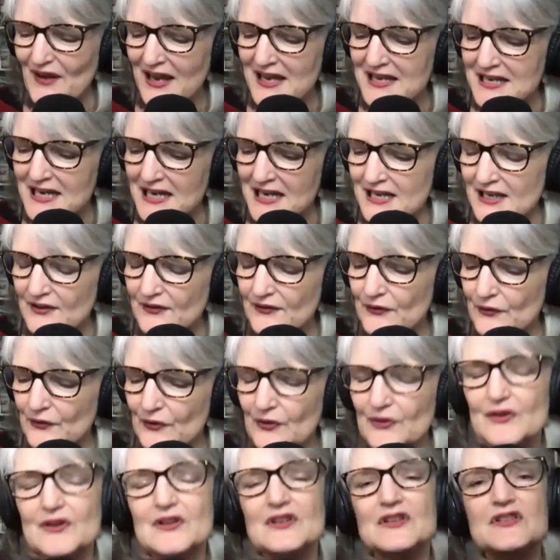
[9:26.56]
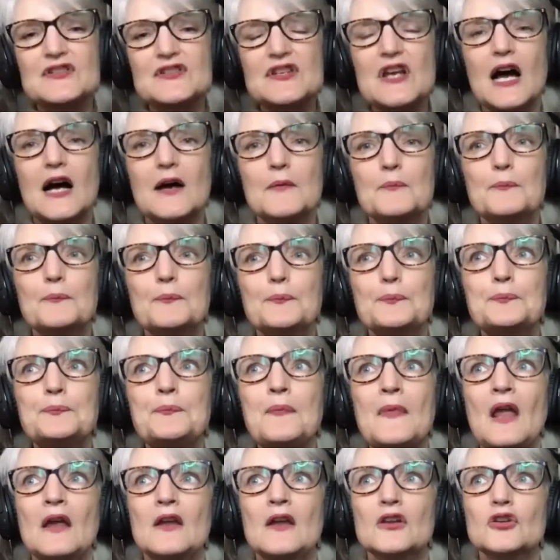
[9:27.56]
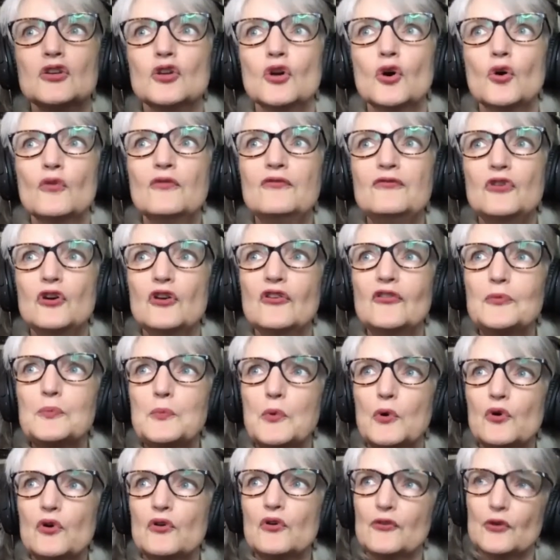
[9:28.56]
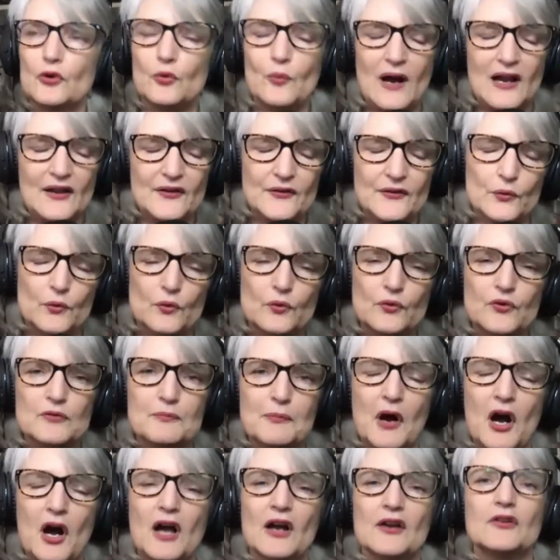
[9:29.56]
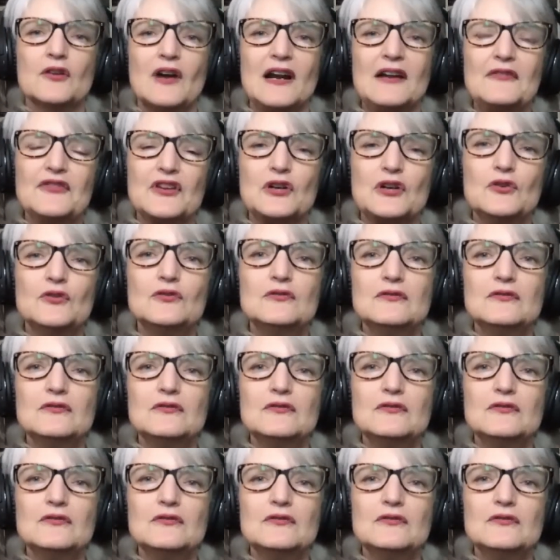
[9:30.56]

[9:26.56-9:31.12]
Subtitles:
Hazel, that your first book was always autobiographical?